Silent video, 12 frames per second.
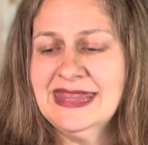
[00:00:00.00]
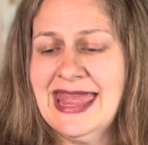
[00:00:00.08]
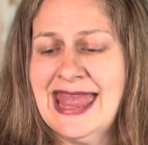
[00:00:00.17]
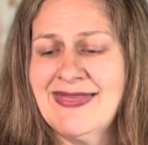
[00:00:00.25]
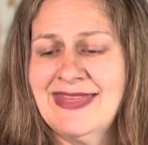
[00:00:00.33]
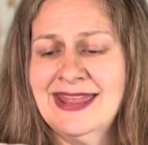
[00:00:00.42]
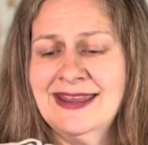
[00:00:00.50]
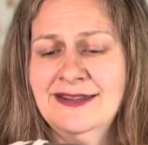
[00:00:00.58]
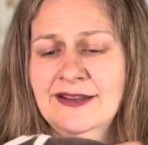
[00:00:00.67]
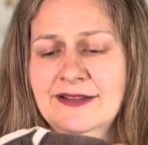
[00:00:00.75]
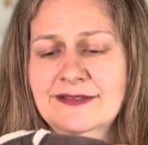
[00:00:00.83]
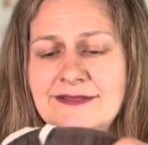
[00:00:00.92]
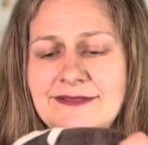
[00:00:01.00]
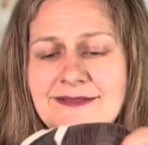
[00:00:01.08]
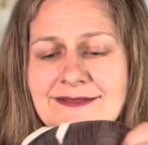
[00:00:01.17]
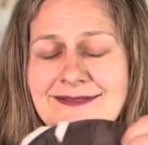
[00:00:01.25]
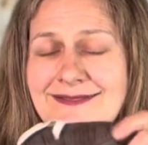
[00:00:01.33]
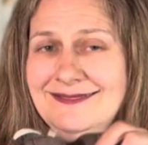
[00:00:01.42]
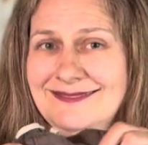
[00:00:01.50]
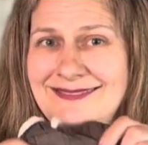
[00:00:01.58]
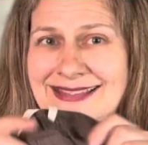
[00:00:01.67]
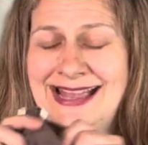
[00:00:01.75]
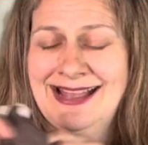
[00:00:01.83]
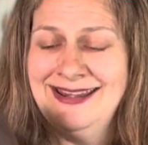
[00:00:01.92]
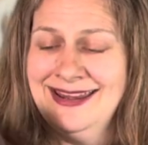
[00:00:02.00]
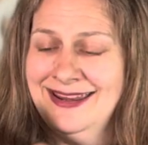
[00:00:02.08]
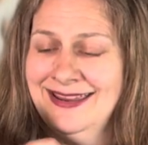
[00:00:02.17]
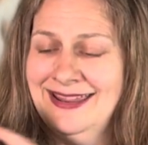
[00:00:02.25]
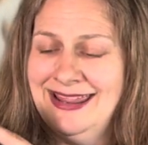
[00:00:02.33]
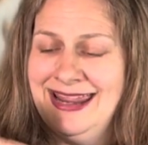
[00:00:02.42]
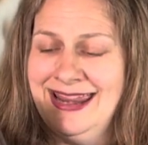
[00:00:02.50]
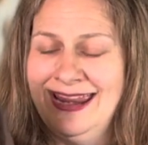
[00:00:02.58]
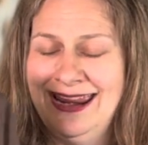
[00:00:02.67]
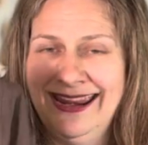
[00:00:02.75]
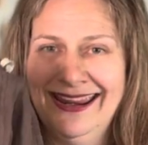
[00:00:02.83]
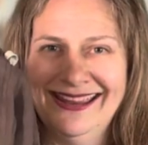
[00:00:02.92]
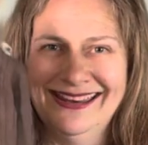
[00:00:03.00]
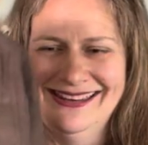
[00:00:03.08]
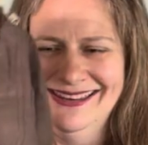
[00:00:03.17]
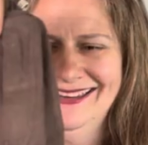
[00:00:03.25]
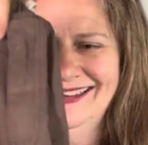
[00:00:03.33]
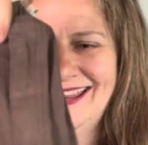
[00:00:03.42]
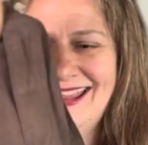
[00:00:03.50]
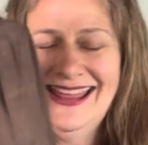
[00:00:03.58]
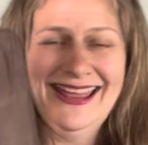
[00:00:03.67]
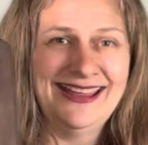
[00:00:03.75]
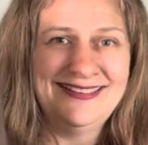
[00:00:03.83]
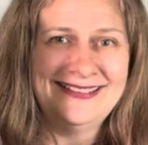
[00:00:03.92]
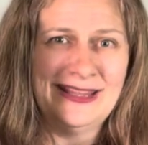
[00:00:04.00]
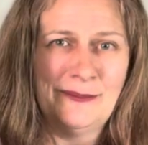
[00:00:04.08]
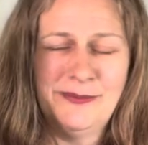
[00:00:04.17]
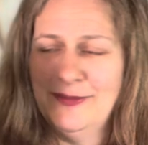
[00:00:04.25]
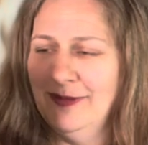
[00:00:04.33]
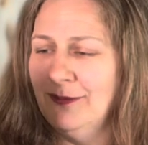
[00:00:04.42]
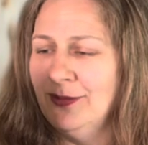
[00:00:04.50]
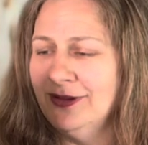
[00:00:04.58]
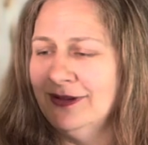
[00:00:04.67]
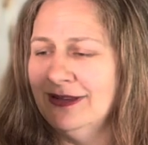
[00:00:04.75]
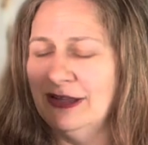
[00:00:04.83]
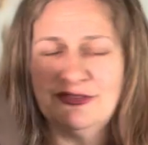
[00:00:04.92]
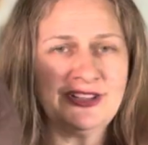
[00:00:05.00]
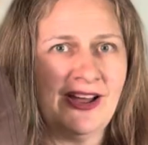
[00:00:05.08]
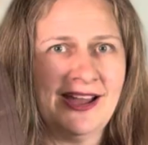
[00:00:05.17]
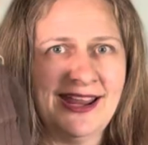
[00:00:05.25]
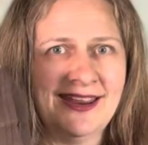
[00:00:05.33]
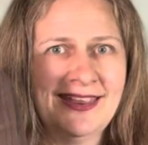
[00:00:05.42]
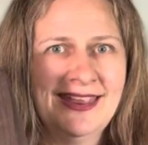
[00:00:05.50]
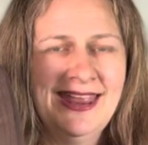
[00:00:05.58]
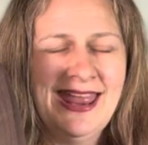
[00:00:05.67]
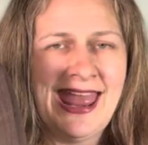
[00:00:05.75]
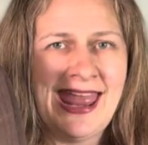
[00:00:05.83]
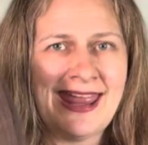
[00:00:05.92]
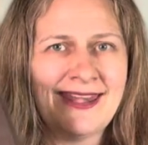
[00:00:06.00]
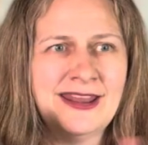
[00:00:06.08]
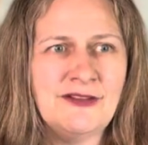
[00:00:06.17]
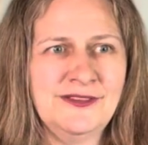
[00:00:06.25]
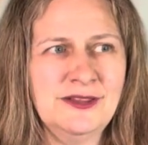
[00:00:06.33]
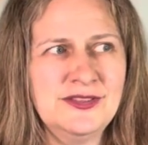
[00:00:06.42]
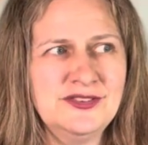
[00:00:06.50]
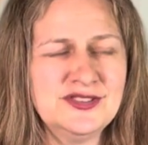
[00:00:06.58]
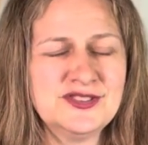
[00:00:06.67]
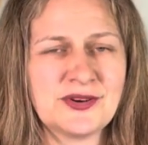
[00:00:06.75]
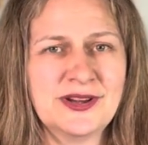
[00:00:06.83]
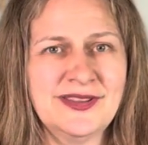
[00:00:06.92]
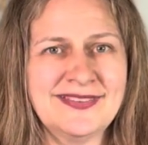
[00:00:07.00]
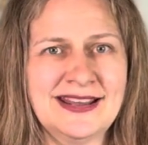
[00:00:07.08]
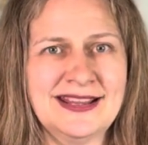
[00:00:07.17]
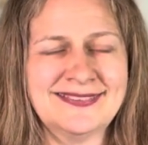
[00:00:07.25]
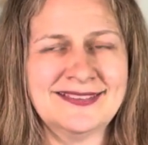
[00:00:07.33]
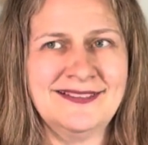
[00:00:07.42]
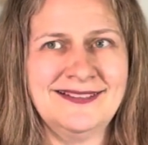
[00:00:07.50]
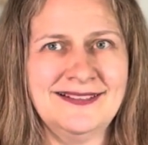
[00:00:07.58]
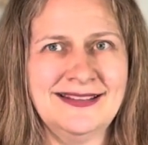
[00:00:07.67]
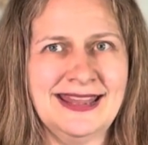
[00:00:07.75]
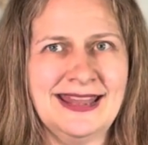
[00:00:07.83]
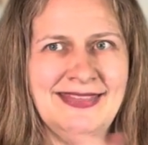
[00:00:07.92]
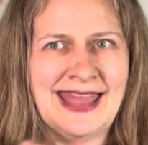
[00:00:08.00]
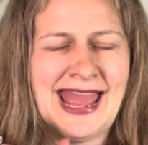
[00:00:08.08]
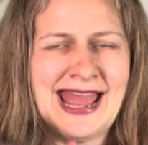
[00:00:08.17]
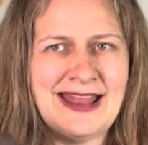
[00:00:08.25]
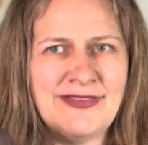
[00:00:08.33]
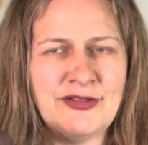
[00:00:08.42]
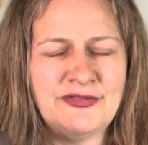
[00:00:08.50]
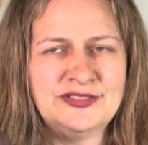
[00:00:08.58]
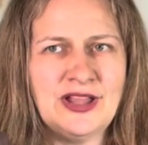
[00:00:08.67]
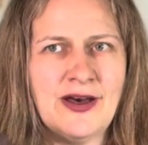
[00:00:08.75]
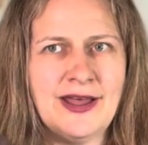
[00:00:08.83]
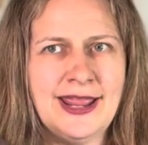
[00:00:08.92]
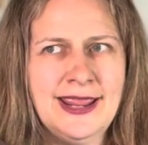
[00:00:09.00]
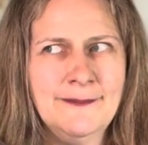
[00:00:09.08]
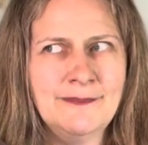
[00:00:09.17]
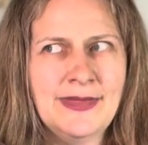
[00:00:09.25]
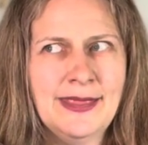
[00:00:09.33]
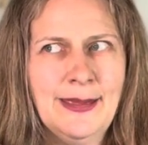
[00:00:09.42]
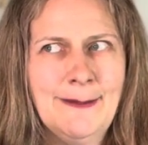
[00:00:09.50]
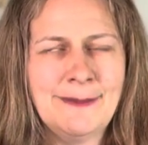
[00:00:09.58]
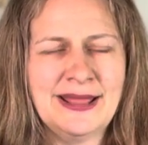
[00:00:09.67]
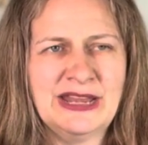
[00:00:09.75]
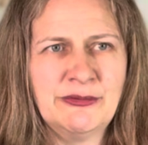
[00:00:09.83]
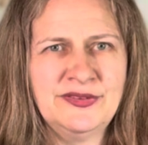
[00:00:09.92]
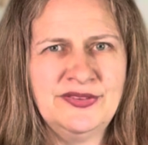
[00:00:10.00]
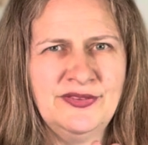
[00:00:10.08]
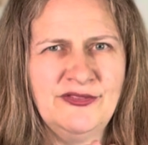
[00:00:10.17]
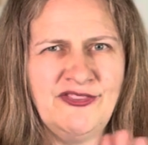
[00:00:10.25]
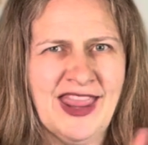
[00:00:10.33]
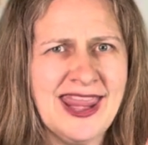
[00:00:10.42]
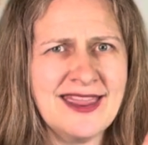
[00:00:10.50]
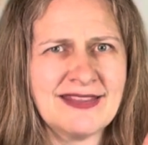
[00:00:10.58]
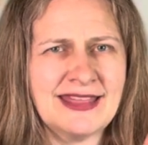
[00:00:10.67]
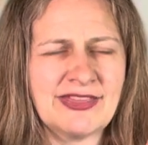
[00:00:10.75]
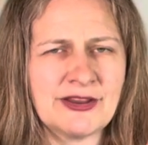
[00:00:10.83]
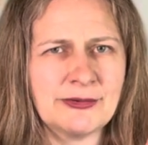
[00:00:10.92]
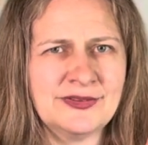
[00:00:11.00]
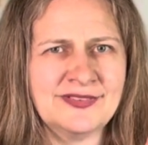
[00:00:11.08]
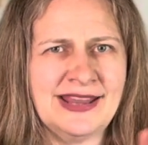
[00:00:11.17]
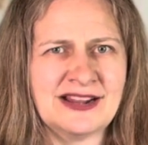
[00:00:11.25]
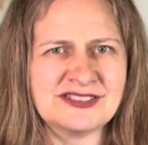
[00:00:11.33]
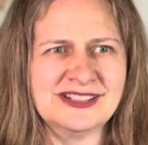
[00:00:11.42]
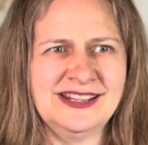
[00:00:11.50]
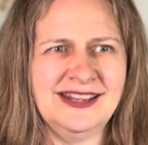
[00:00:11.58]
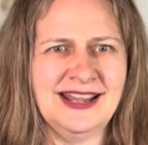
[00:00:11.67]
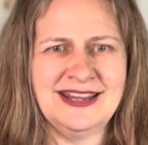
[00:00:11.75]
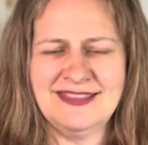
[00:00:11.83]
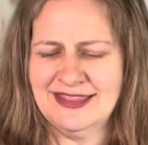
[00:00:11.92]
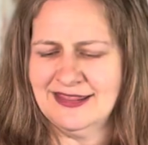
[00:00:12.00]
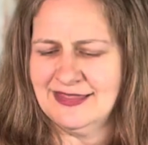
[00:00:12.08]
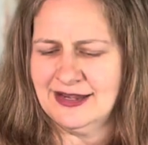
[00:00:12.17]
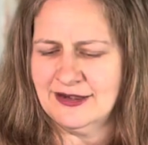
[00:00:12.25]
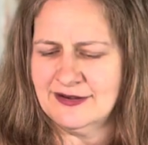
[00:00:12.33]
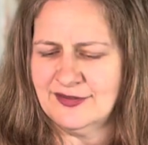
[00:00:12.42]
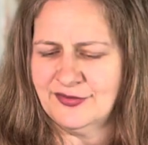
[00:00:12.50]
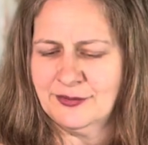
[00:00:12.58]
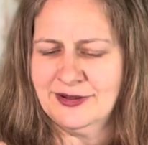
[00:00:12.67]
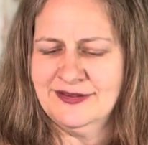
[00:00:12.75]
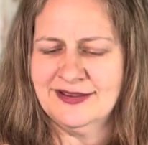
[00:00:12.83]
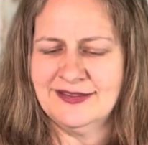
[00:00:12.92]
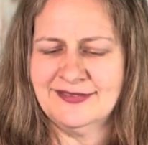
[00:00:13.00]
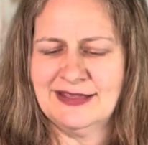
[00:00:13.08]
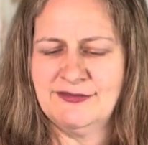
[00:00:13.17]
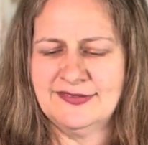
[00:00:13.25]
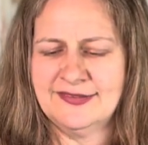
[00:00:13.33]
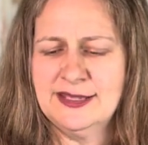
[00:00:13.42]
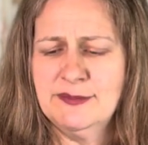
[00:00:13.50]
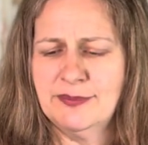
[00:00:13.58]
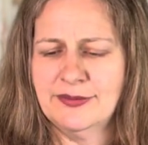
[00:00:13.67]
and then adding a zip, well, a fly. And a few of the tutorials that I saw had the fly, but it was fake, like there wasn't actually anything there. This one does have a zip,